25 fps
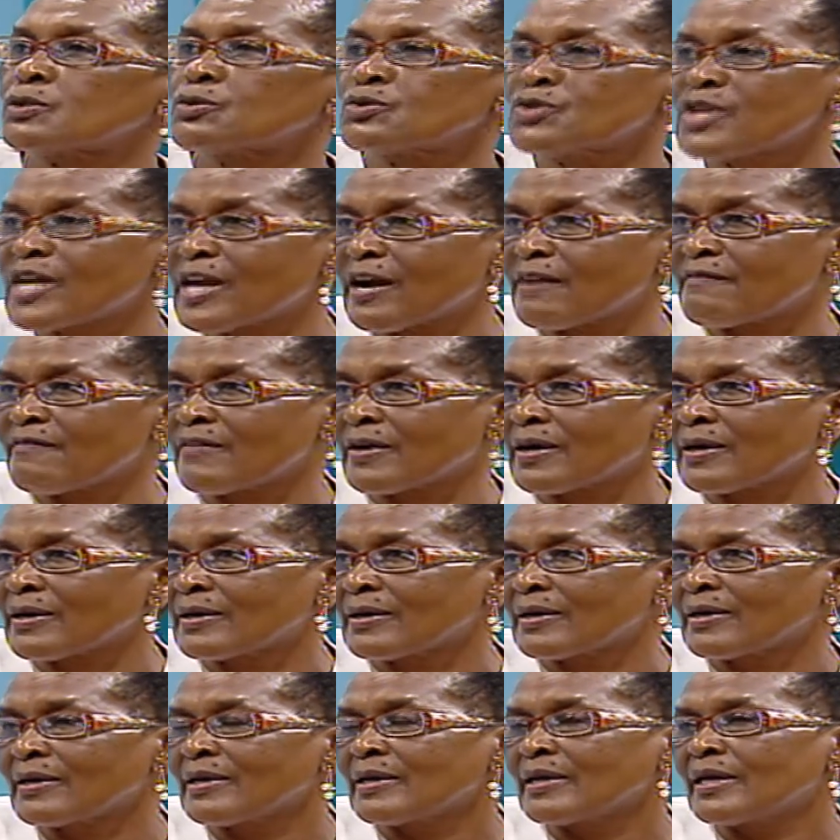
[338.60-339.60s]
to recover.
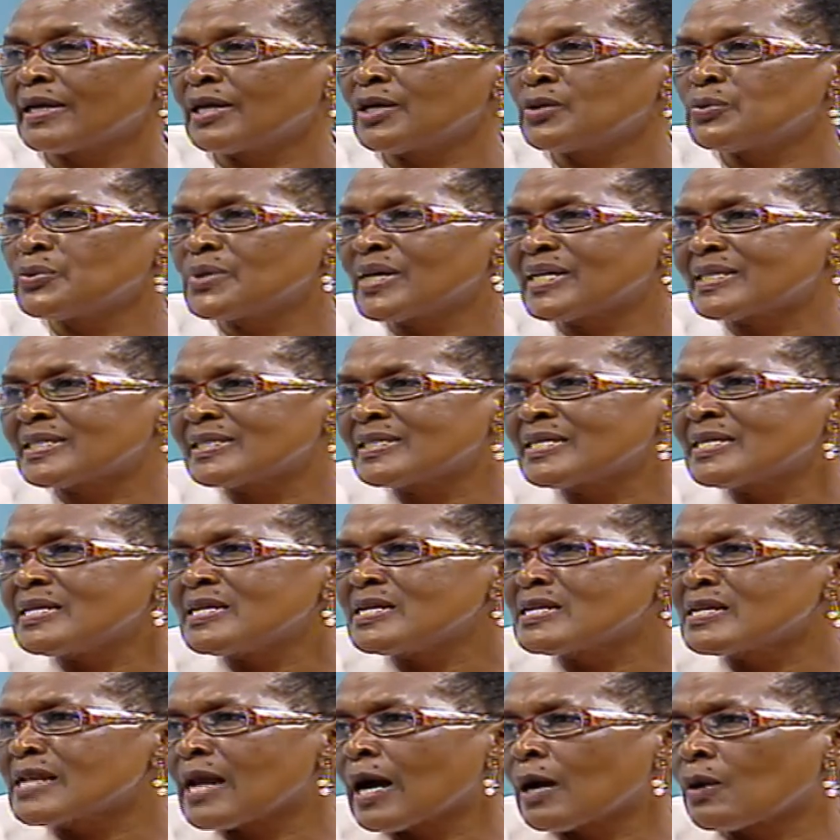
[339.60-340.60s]
And we are
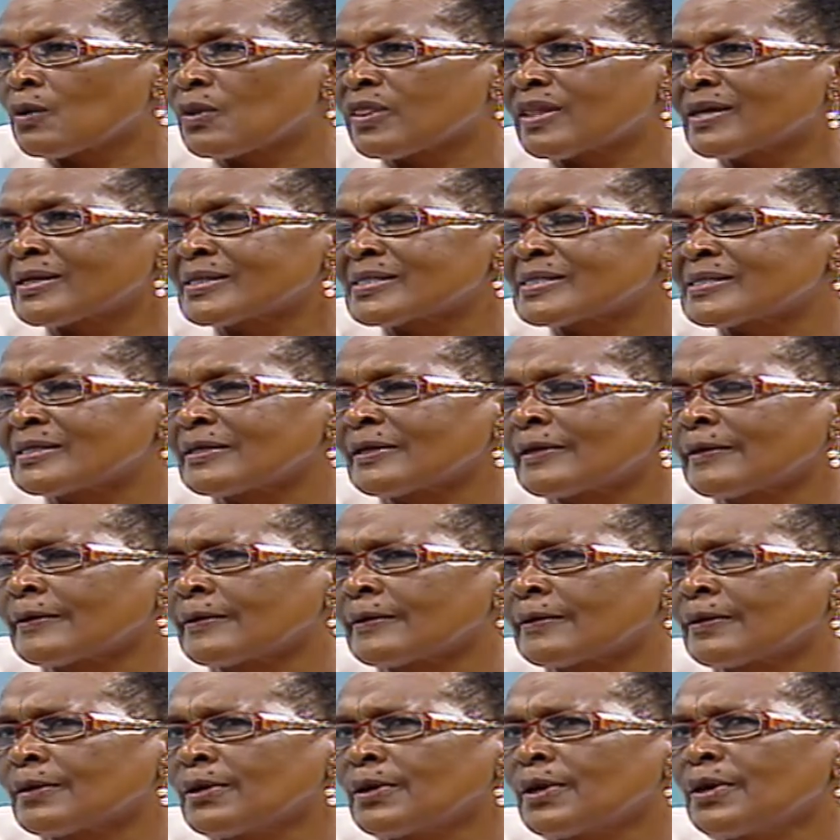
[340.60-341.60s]
seeing now that
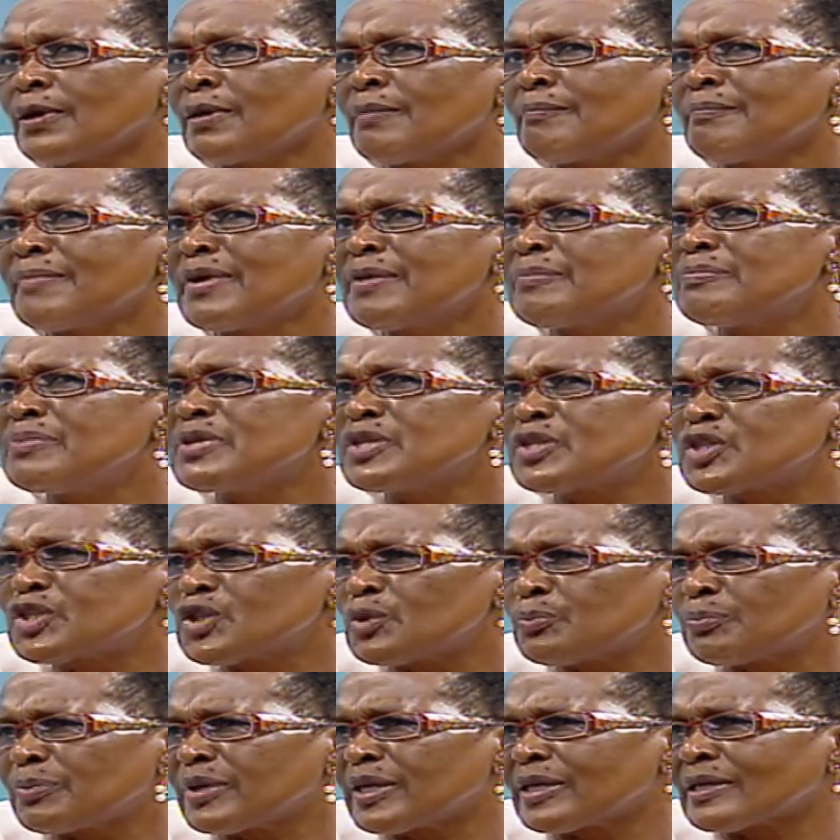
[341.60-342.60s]
maybe
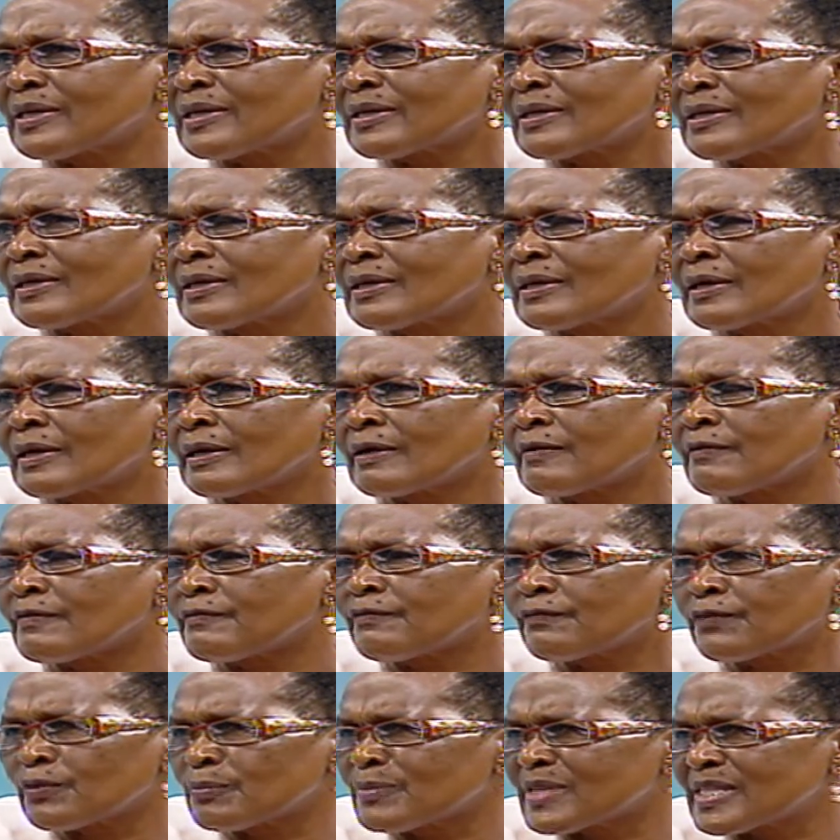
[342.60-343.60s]
shipping,
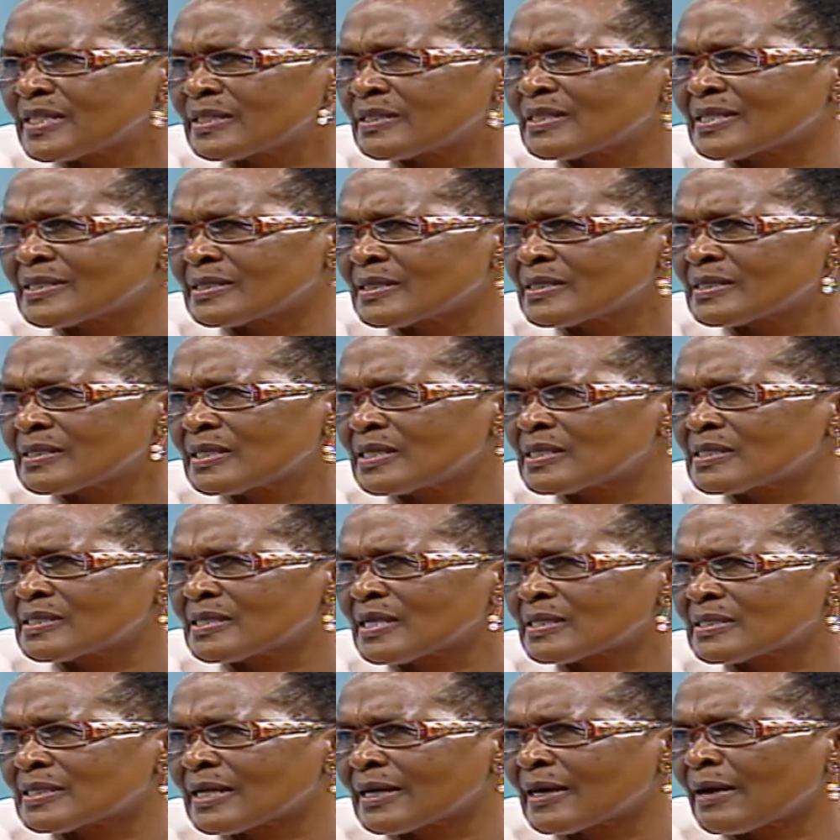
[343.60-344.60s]
from the statistics
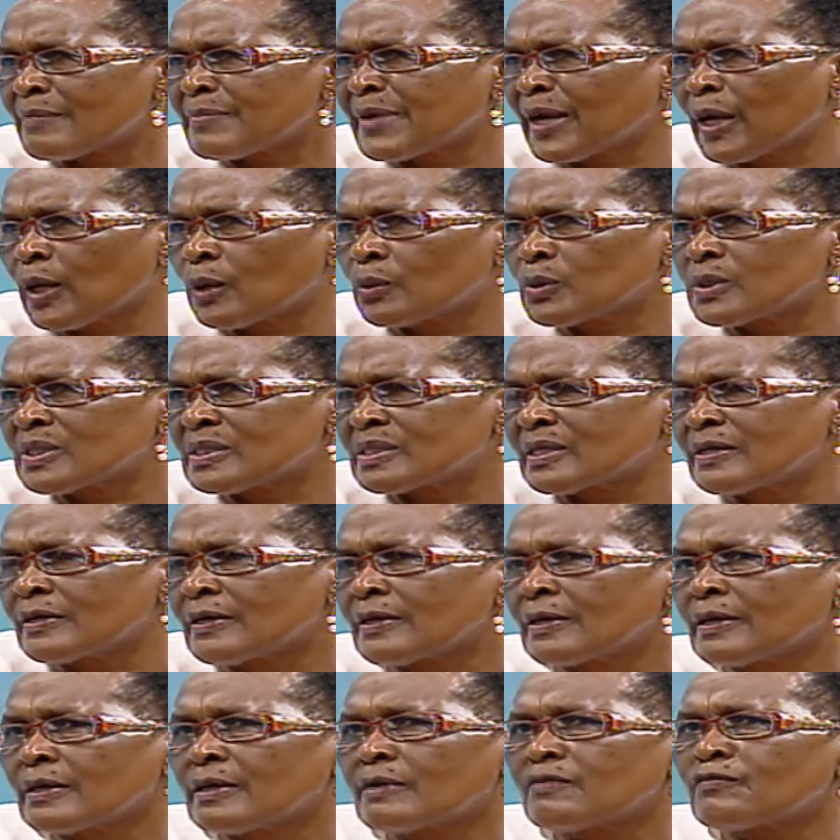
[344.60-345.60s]
that are coming out
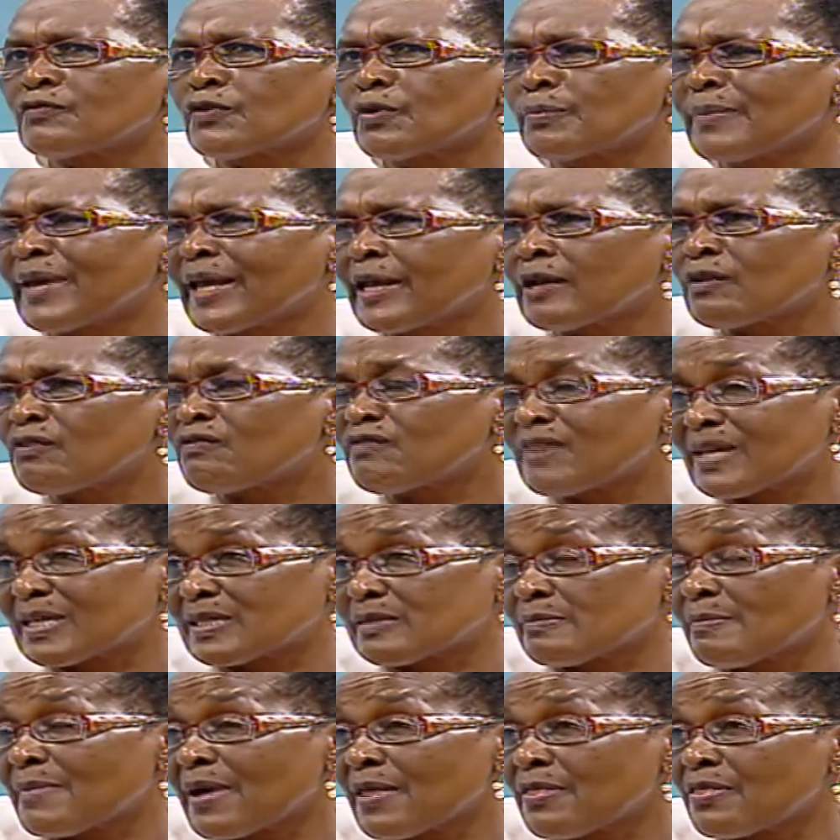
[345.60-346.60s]
from end of
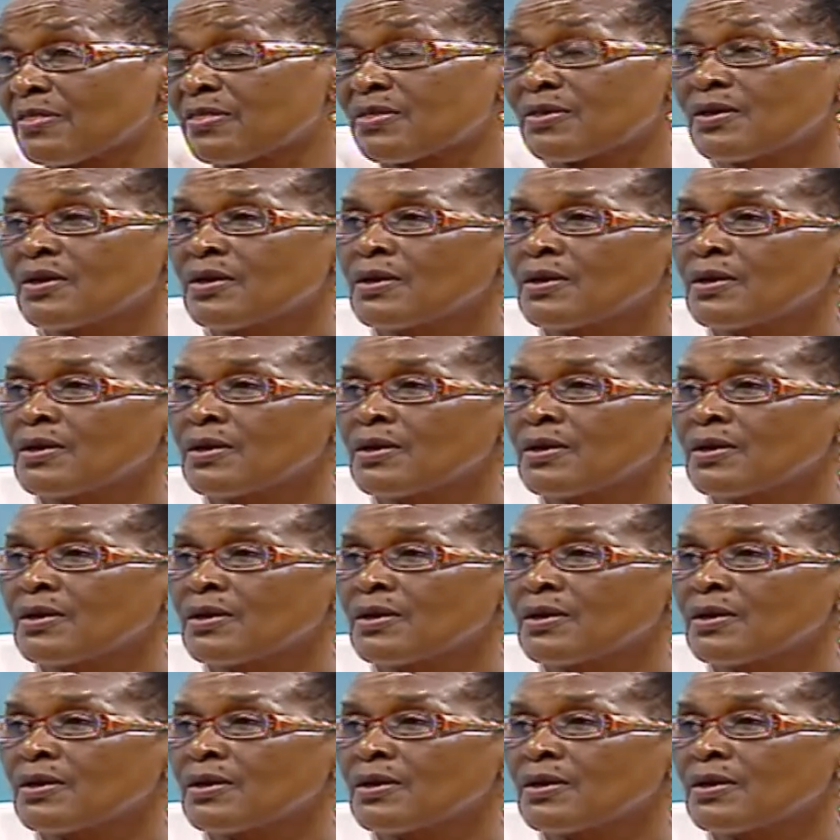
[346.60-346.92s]
last month,